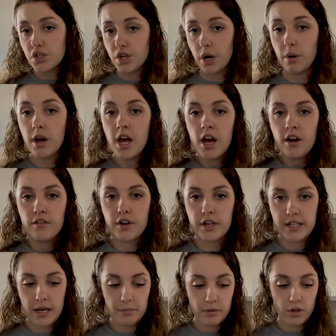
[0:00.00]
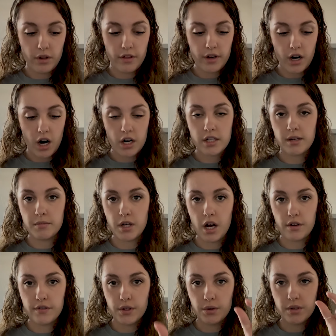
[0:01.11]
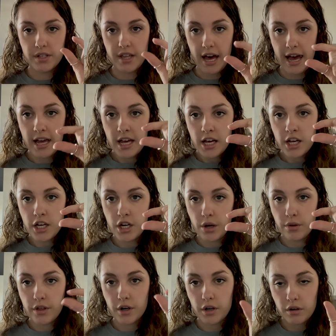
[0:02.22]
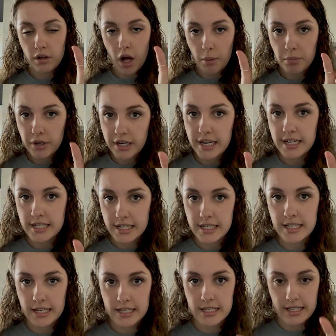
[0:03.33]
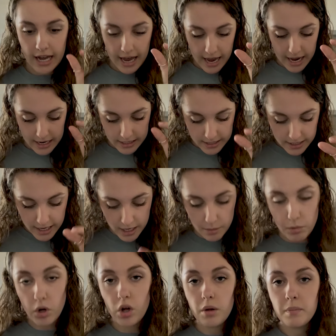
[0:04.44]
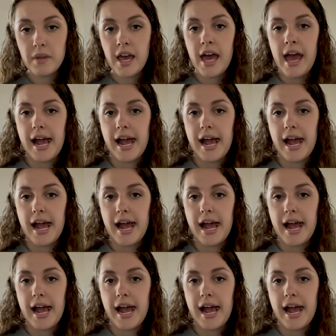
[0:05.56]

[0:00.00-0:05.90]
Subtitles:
So for example, there are some dog foods that, they're a pretty decent size kibble,